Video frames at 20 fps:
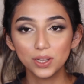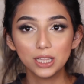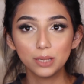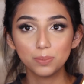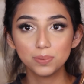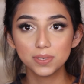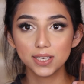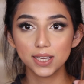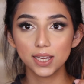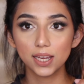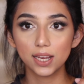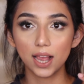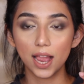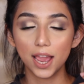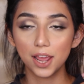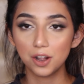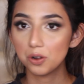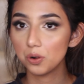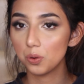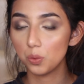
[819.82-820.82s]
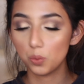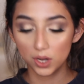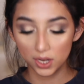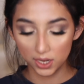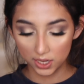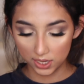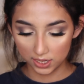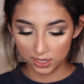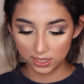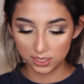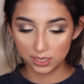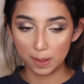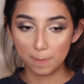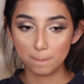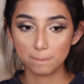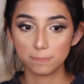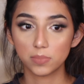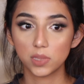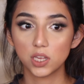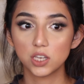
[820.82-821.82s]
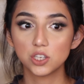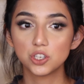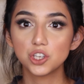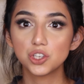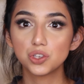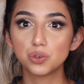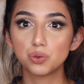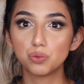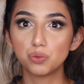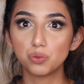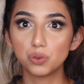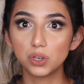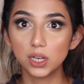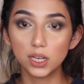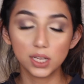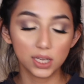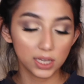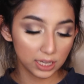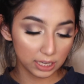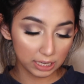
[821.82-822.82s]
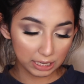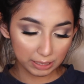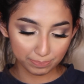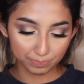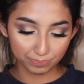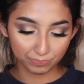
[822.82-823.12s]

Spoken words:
lipstick. I don't know what it is. It's just really